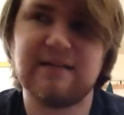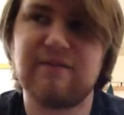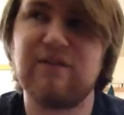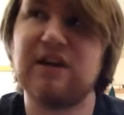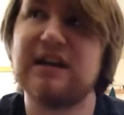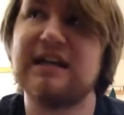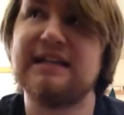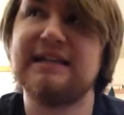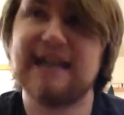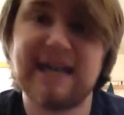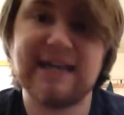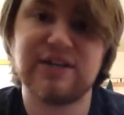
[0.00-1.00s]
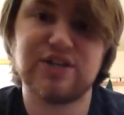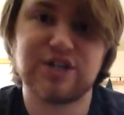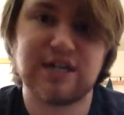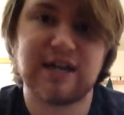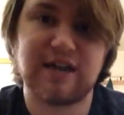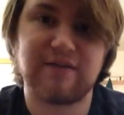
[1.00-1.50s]
fucking gayest
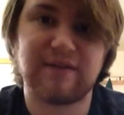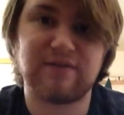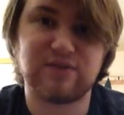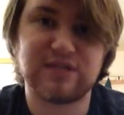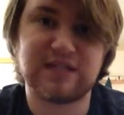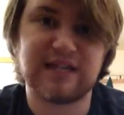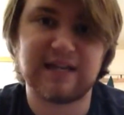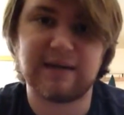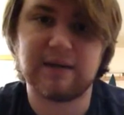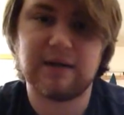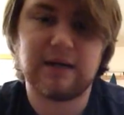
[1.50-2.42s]
shit I've ever seen.